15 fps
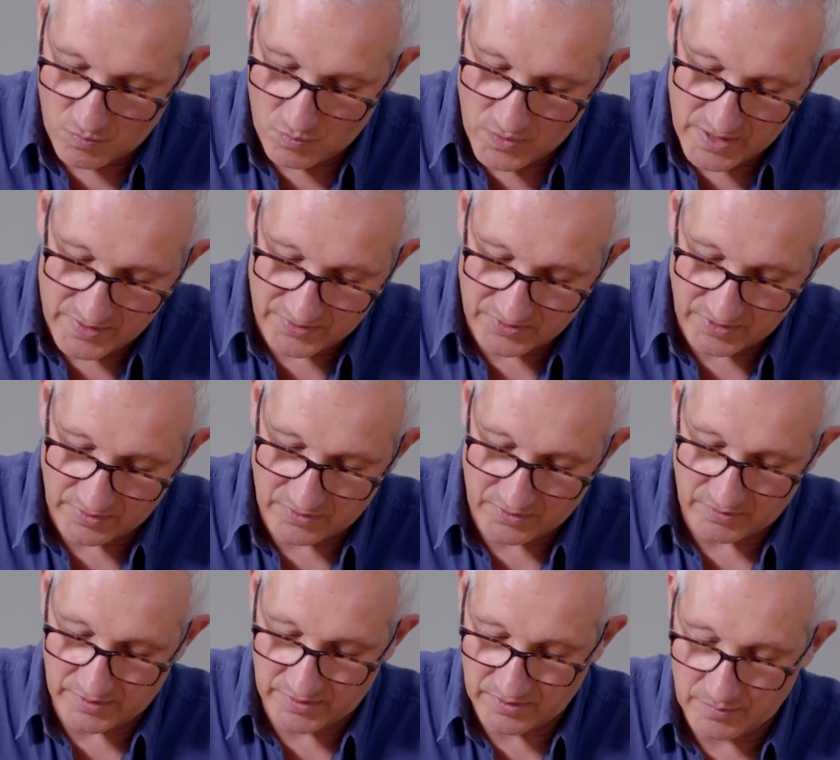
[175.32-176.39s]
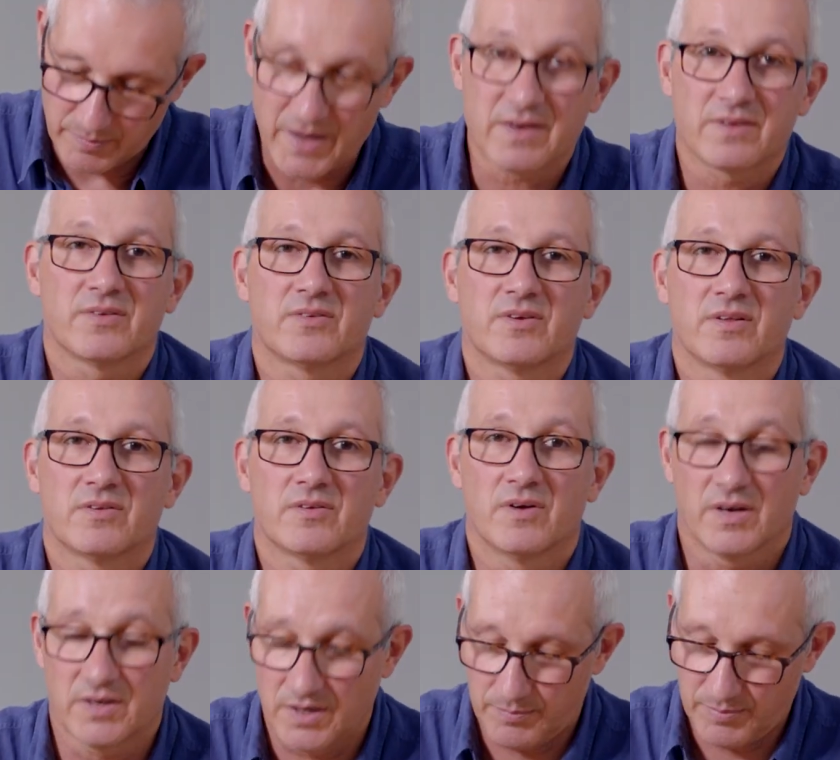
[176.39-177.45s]
where the sensor is, the back of the sensor,
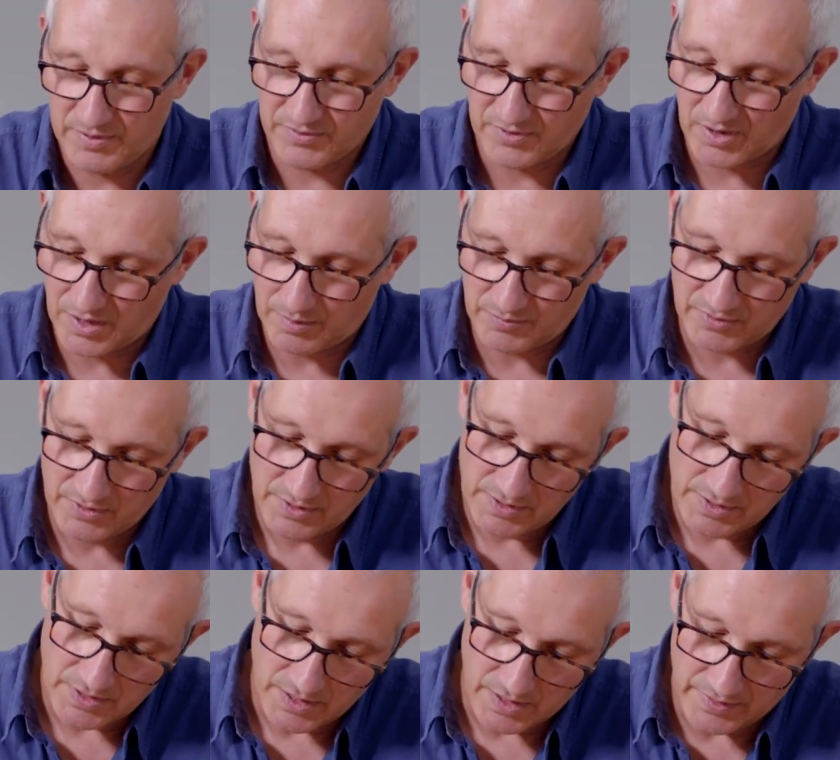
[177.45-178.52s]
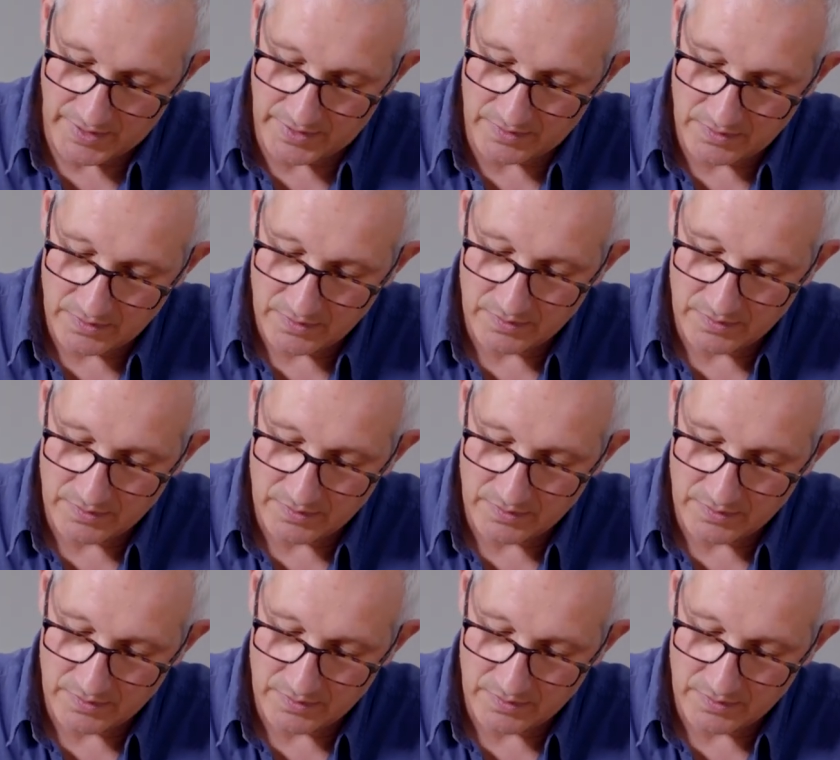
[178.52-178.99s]
a couple of times, and then